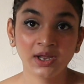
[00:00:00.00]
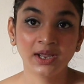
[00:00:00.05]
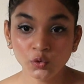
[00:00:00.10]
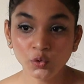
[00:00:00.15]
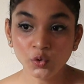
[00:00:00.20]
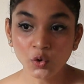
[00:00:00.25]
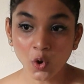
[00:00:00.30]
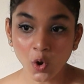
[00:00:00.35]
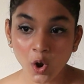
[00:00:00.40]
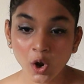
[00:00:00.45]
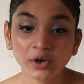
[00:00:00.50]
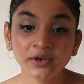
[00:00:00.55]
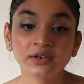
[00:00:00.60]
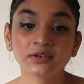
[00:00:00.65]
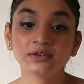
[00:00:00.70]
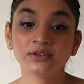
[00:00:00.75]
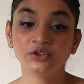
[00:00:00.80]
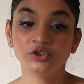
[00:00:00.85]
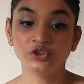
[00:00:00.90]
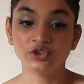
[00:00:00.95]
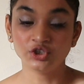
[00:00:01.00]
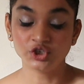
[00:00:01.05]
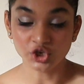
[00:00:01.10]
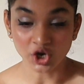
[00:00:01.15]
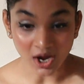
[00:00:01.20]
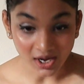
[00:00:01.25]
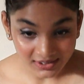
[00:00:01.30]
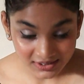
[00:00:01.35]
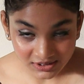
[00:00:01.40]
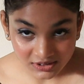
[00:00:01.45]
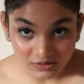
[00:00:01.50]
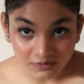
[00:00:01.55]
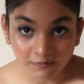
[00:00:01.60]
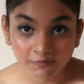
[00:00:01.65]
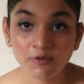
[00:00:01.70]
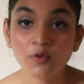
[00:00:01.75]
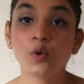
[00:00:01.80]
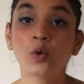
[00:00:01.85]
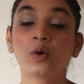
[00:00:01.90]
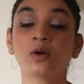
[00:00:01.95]
Do not just
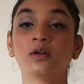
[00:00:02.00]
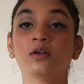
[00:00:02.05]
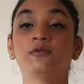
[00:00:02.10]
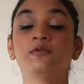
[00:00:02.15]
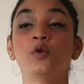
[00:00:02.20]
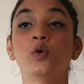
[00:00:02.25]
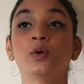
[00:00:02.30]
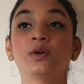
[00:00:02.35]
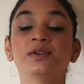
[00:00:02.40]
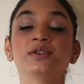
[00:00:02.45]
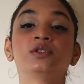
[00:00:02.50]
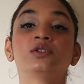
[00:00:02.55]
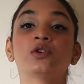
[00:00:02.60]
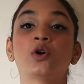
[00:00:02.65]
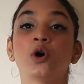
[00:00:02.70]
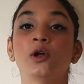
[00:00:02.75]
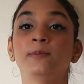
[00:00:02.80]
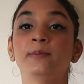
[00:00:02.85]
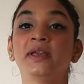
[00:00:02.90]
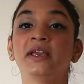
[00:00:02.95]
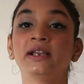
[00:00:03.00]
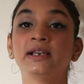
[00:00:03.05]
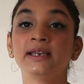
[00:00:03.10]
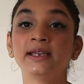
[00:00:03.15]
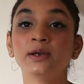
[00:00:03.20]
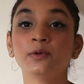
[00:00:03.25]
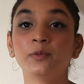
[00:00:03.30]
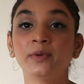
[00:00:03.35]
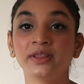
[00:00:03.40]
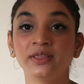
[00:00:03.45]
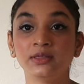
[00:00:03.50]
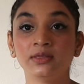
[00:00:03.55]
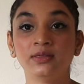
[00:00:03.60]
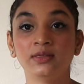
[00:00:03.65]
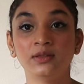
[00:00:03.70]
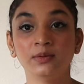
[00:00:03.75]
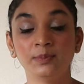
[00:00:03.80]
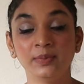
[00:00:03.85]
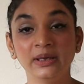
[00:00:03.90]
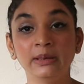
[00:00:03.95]
focus on mingling with
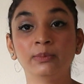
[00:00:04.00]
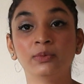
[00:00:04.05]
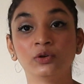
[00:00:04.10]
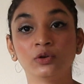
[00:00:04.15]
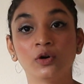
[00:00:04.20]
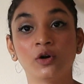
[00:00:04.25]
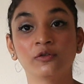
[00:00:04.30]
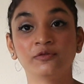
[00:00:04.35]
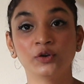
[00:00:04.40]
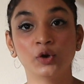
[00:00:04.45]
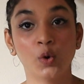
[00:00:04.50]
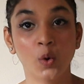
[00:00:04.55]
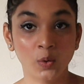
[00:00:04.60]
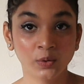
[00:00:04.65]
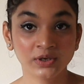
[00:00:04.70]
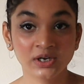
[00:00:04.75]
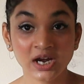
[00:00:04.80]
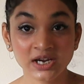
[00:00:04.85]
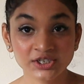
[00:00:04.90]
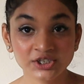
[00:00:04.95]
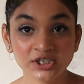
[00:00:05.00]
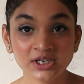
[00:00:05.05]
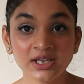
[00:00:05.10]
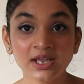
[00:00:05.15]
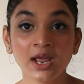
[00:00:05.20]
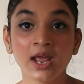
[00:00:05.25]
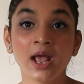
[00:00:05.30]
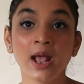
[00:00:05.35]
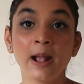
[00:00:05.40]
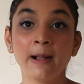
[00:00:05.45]
the people of your own country,